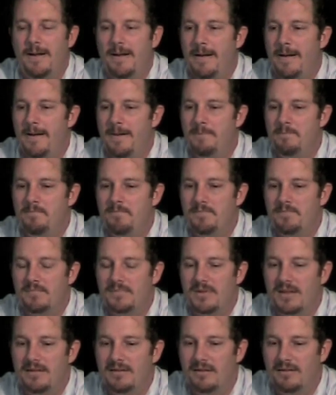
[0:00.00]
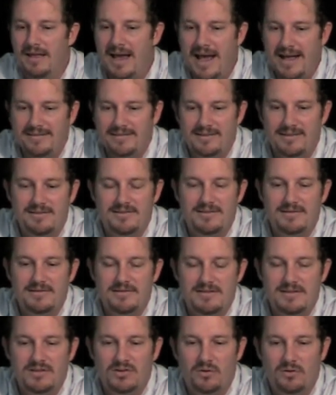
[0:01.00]
The last
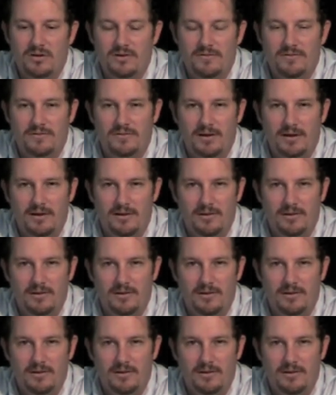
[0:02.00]
sort of